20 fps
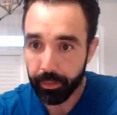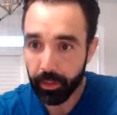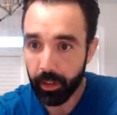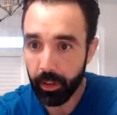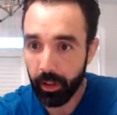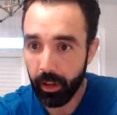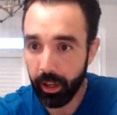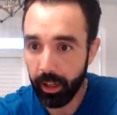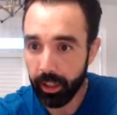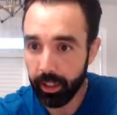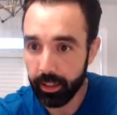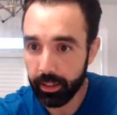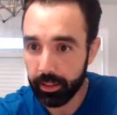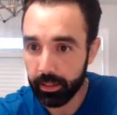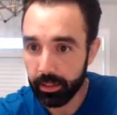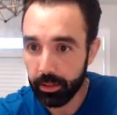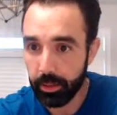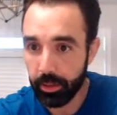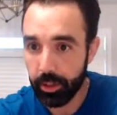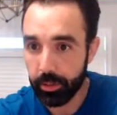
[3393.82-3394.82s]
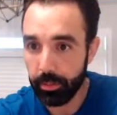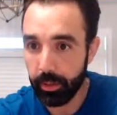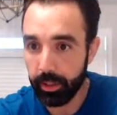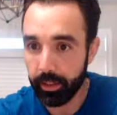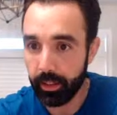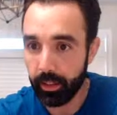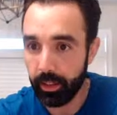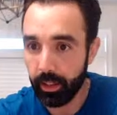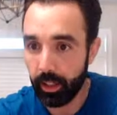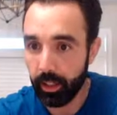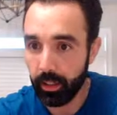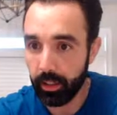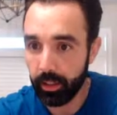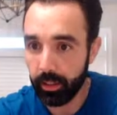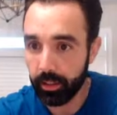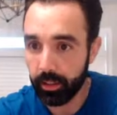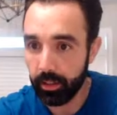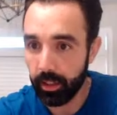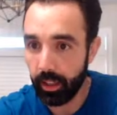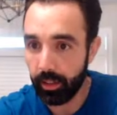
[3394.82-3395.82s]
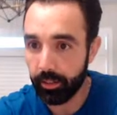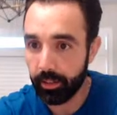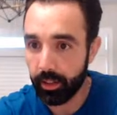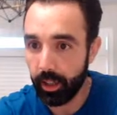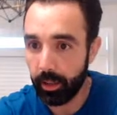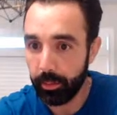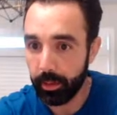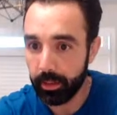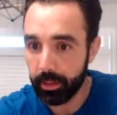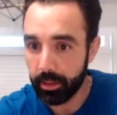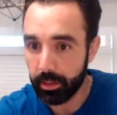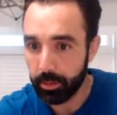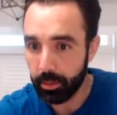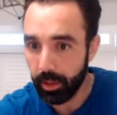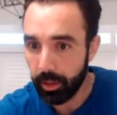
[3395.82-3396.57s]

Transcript: Well, I got to switch mine to live comments as